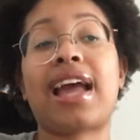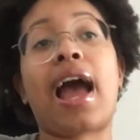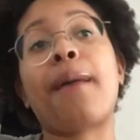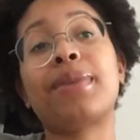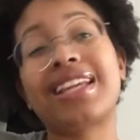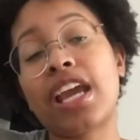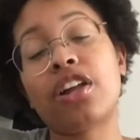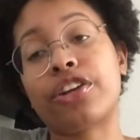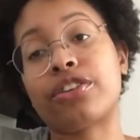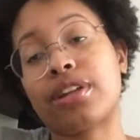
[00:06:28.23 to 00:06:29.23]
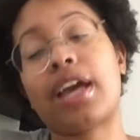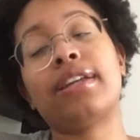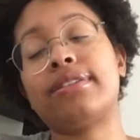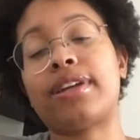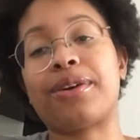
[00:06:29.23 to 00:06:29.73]
I'm a yeller. I
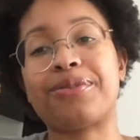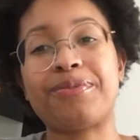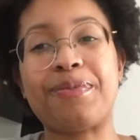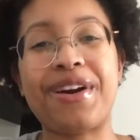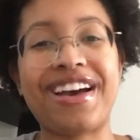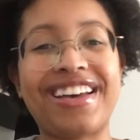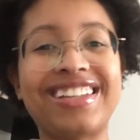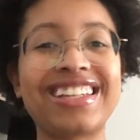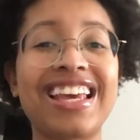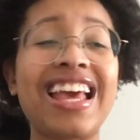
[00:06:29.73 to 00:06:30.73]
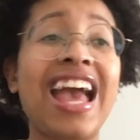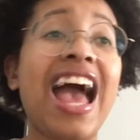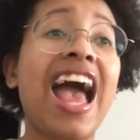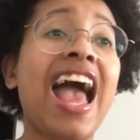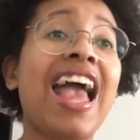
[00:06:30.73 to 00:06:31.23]
don't know. But,
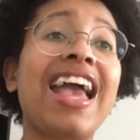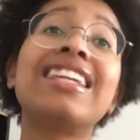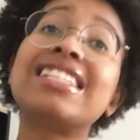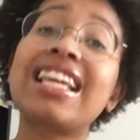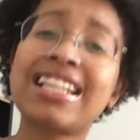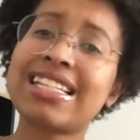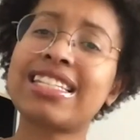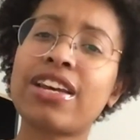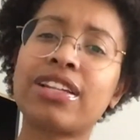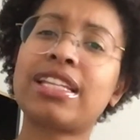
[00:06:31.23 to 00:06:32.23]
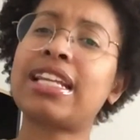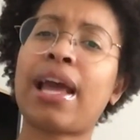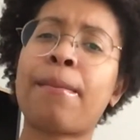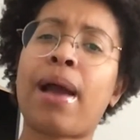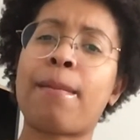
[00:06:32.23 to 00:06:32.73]
and it's not necessarily
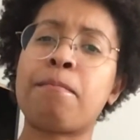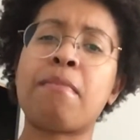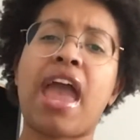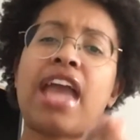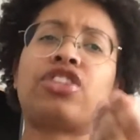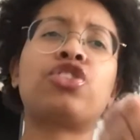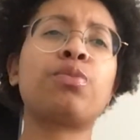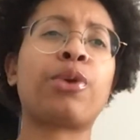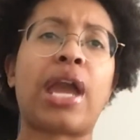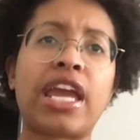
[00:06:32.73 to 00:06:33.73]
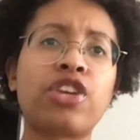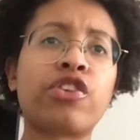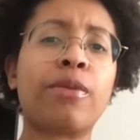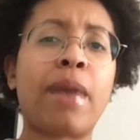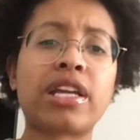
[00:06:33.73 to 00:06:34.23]
that I'm super
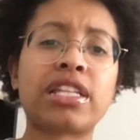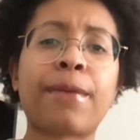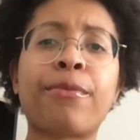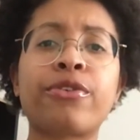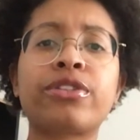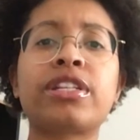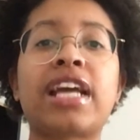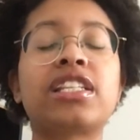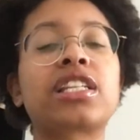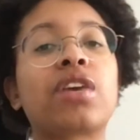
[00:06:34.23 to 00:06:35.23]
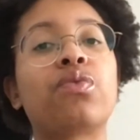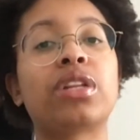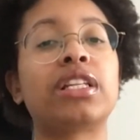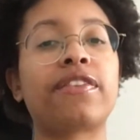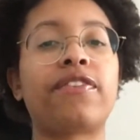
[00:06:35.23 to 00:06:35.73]
angry or mad at that person. I just get
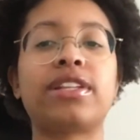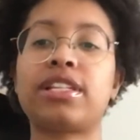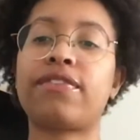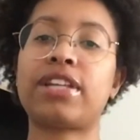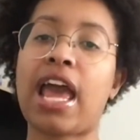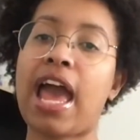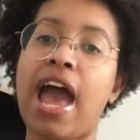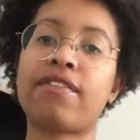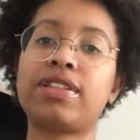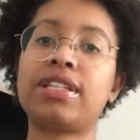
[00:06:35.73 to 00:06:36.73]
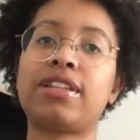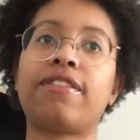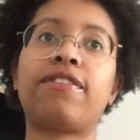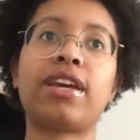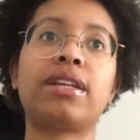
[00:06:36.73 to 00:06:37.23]
really defensive and having to
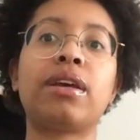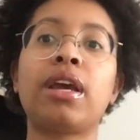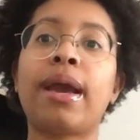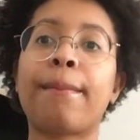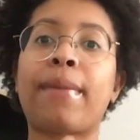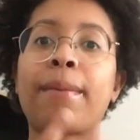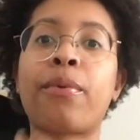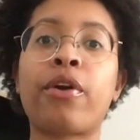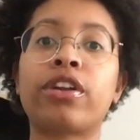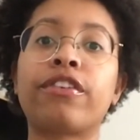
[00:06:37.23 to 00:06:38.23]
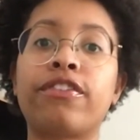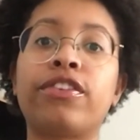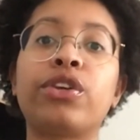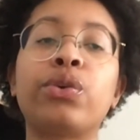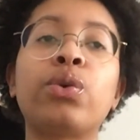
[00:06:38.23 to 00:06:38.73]
defend my point of
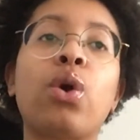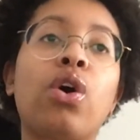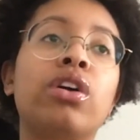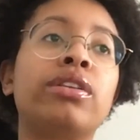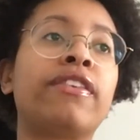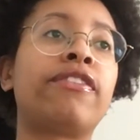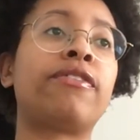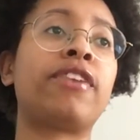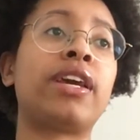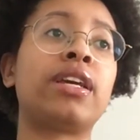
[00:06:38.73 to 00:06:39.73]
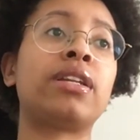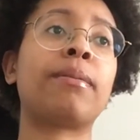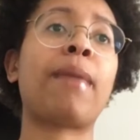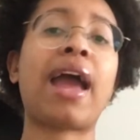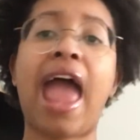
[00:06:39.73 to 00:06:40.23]
view, or
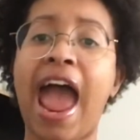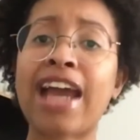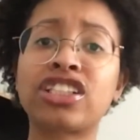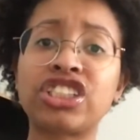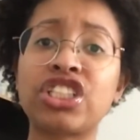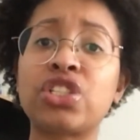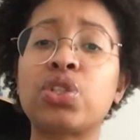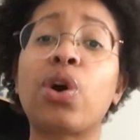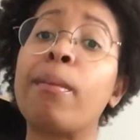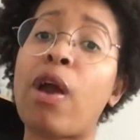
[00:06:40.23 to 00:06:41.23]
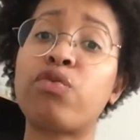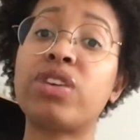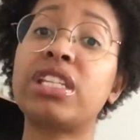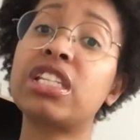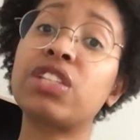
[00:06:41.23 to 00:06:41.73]
defend my actions or my
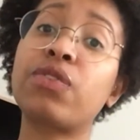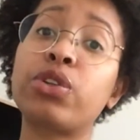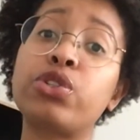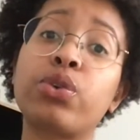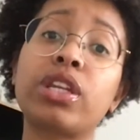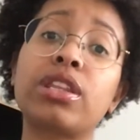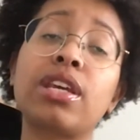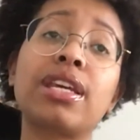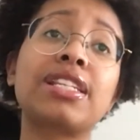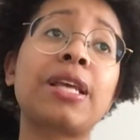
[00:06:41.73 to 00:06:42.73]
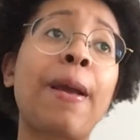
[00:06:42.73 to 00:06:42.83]
reasons for doing things.